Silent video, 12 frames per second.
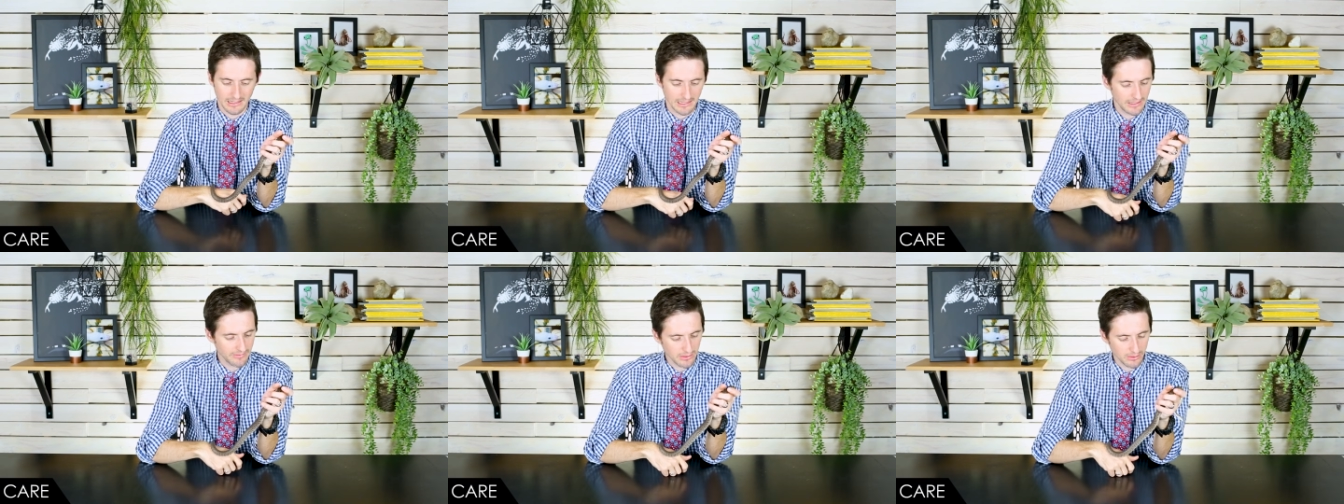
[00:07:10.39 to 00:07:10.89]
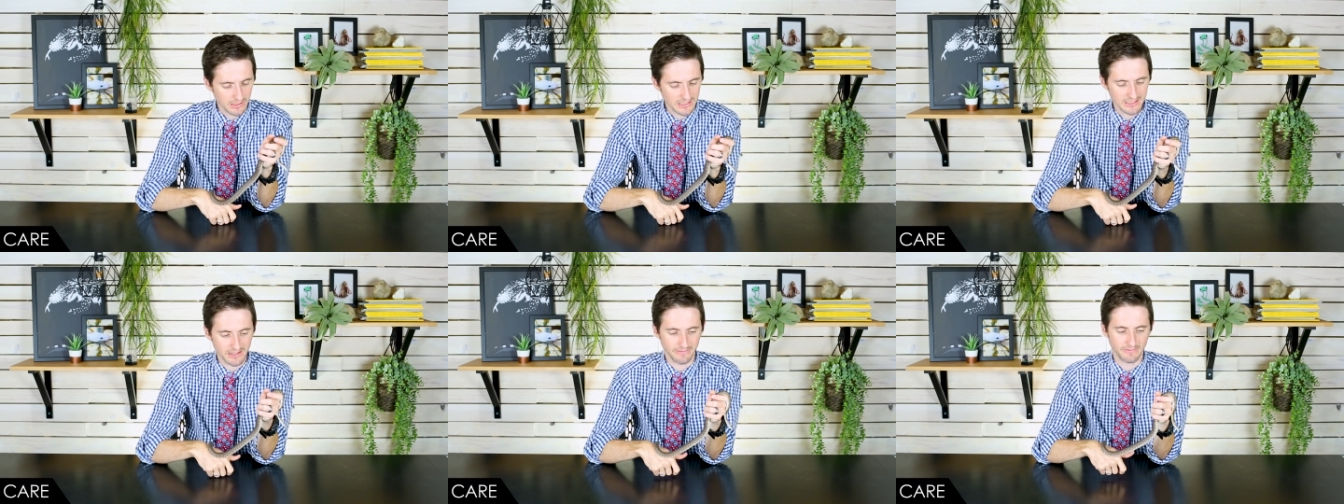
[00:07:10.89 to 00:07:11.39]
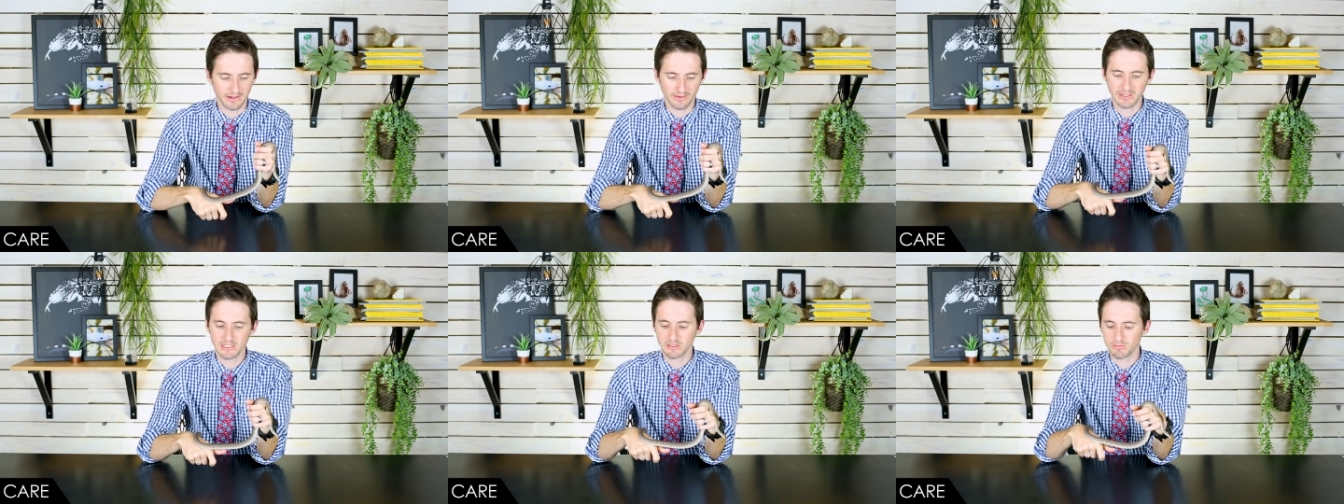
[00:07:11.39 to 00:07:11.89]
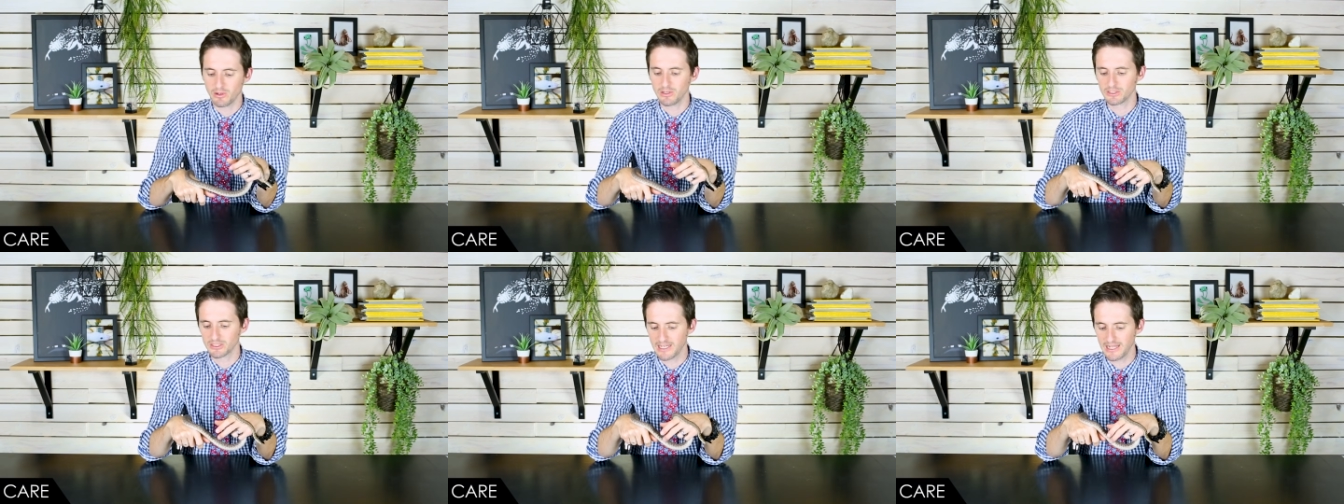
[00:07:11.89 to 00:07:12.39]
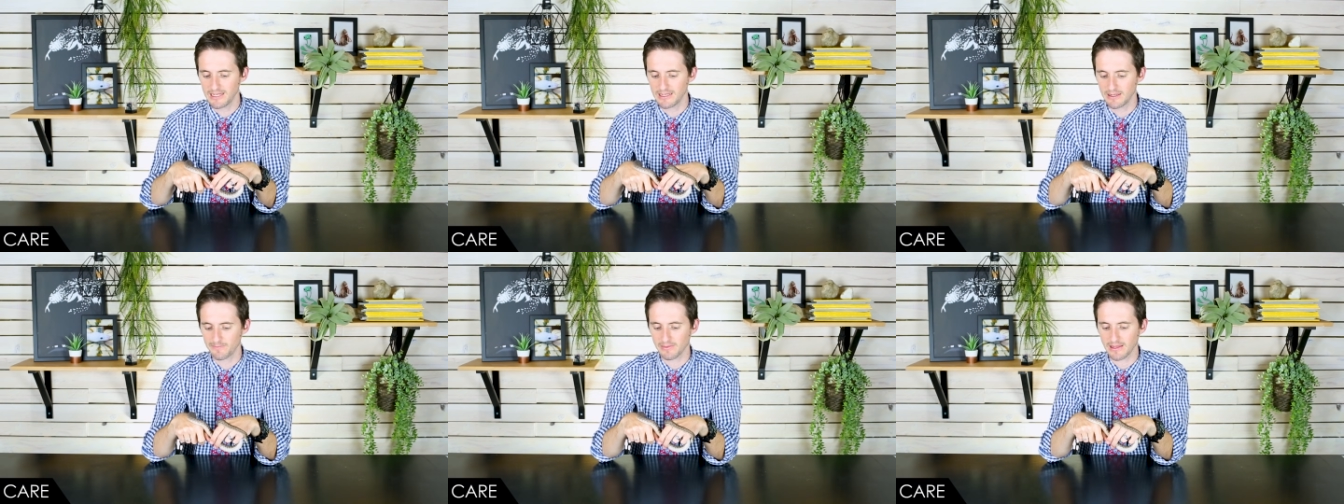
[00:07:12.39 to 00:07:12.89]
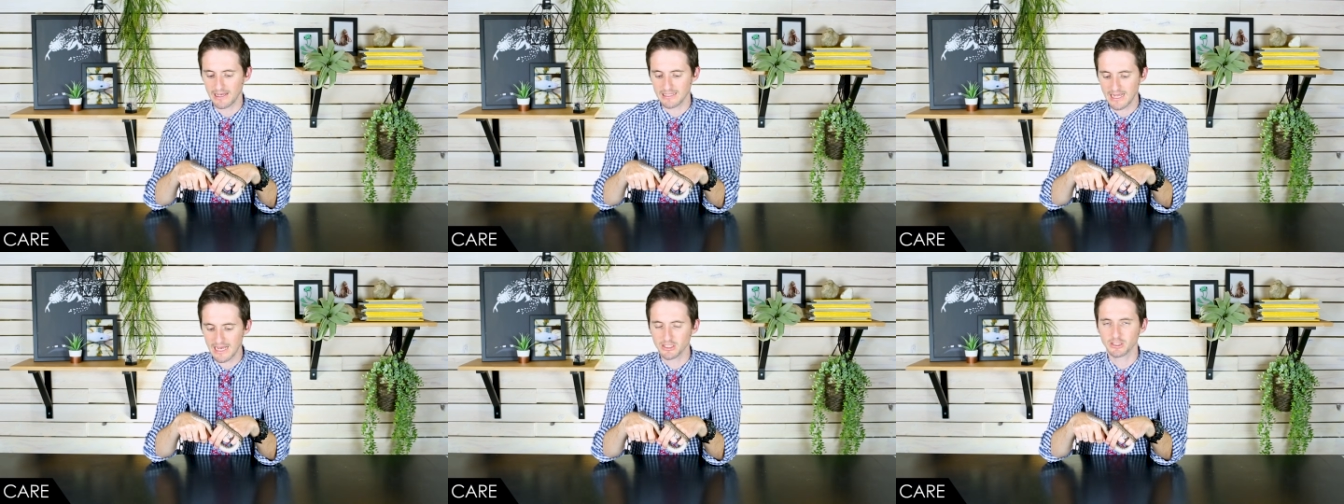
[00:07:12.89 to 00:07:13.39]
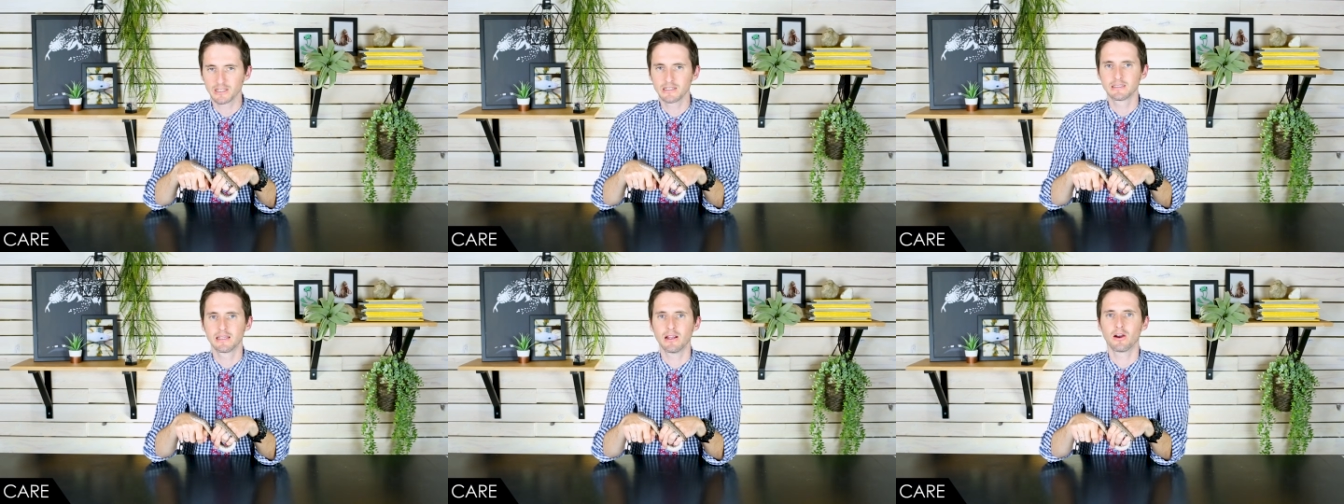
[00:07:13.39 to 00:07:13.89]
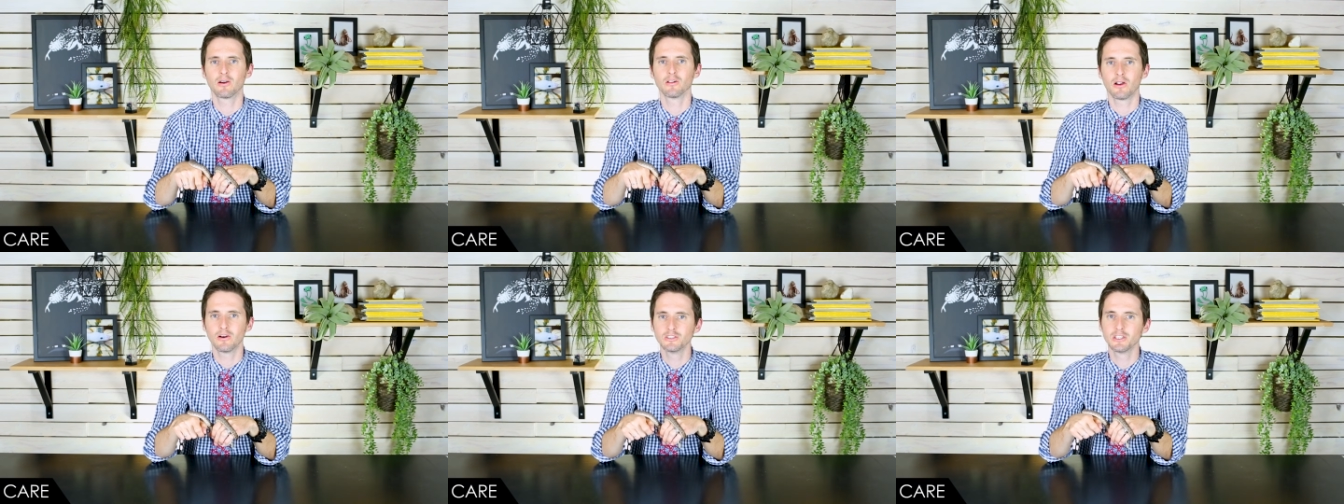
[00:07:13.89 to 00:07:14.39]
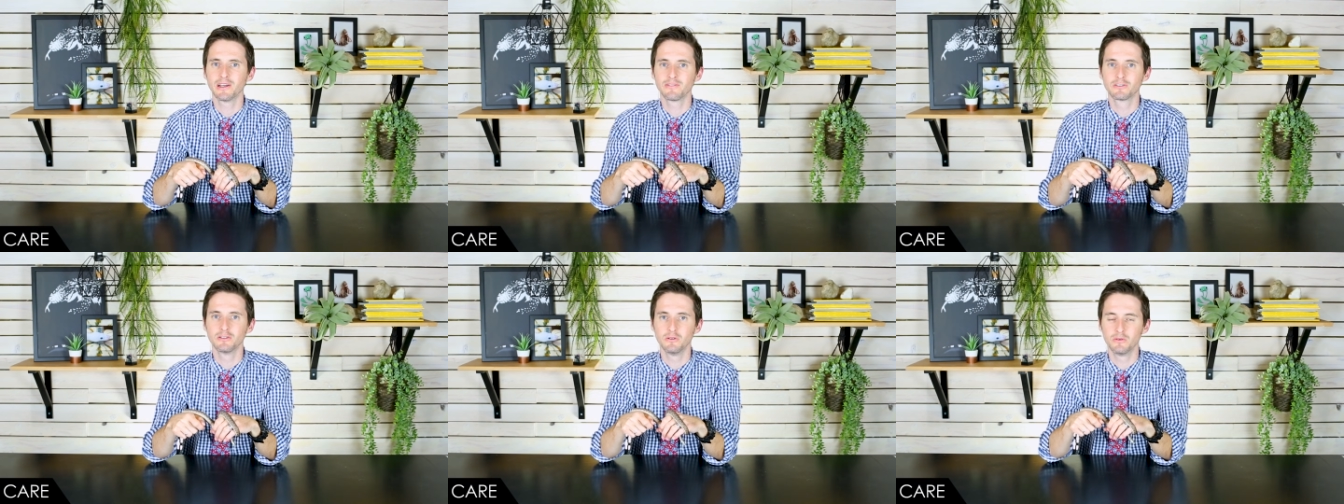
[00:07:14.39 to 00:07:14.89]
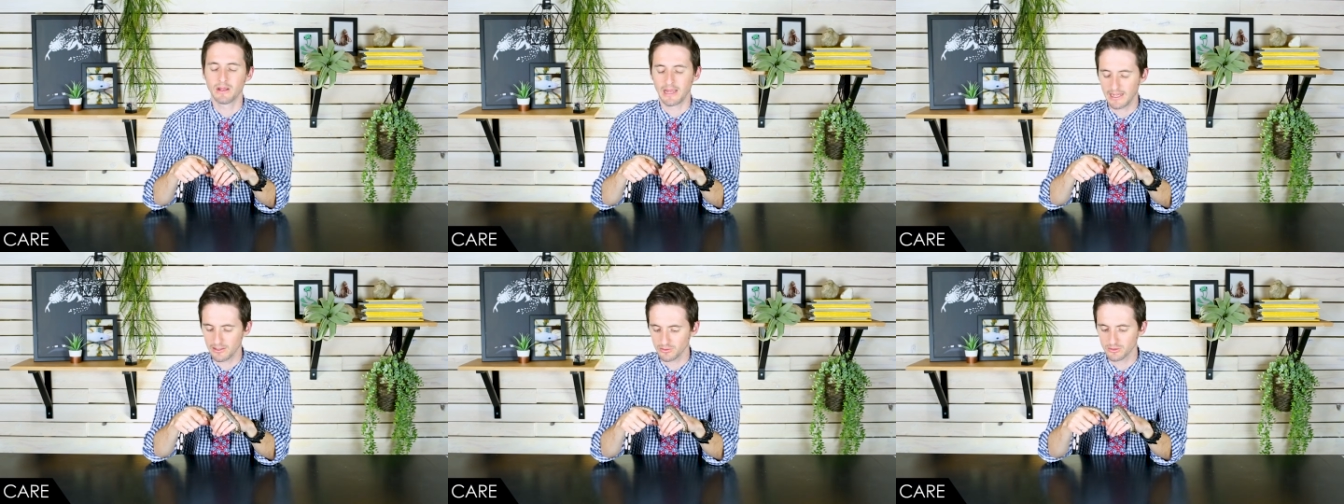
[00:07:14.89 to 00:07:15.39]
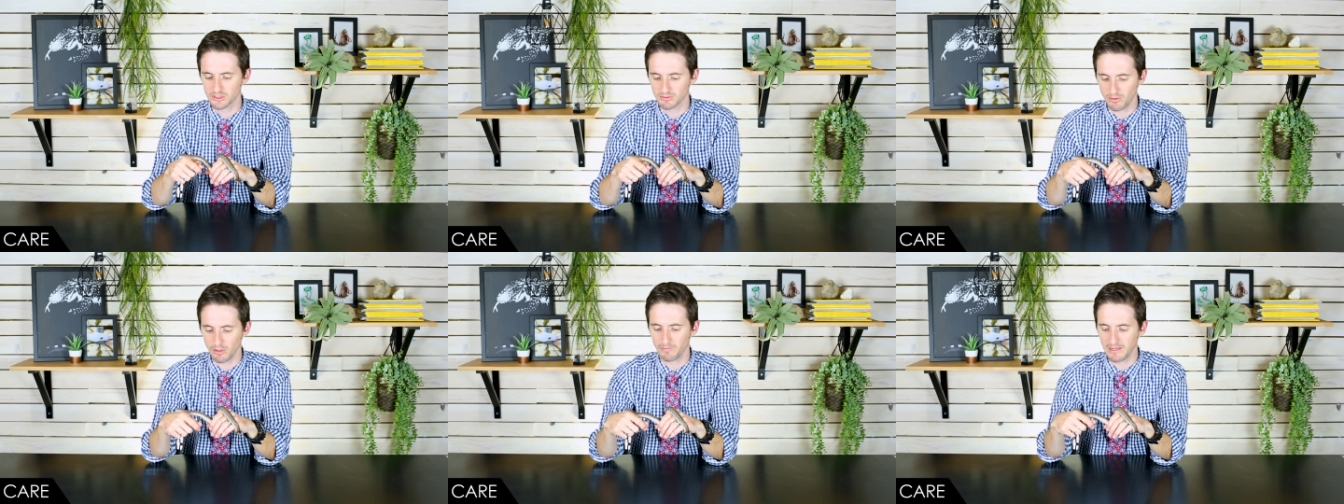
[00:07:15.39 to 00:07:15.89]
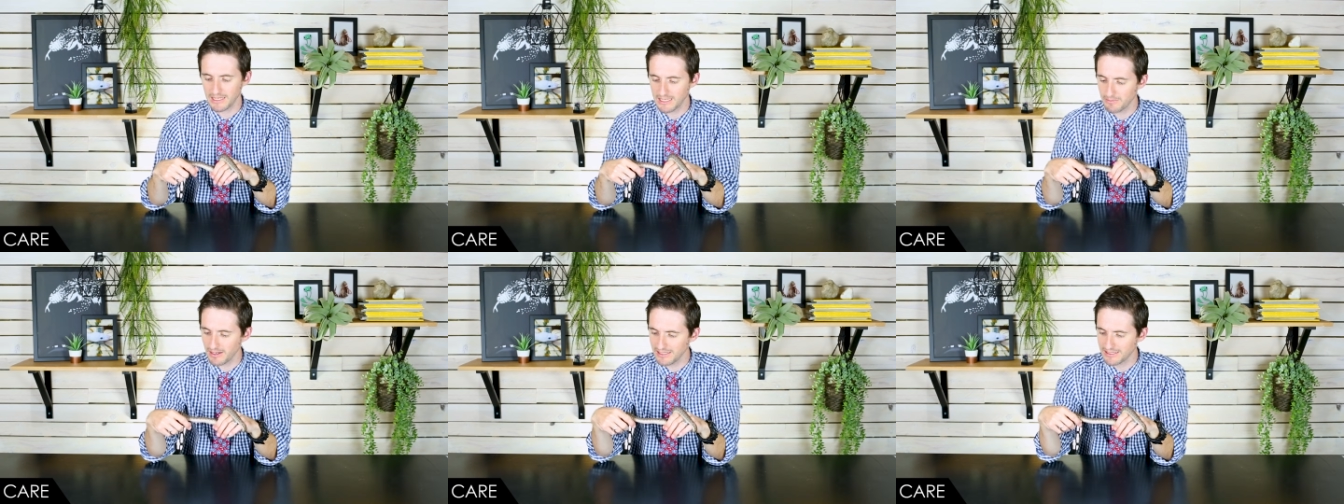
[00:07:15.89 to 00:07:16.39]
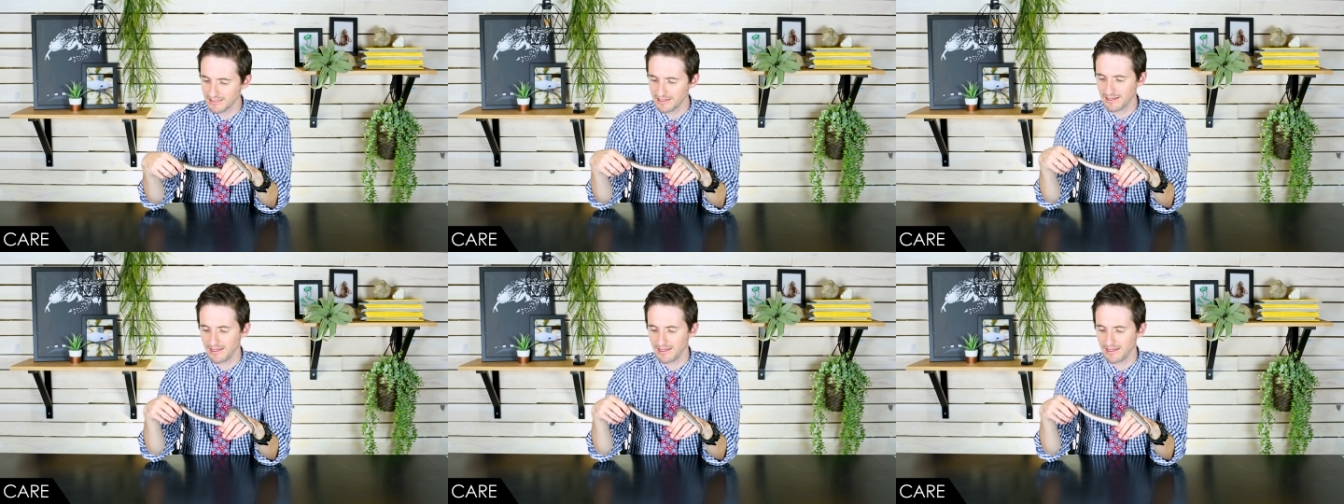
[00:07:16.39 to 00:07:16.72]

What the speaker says: Even though this is a very small snake, as hatchlings, they are large enough to handle small pinky mice.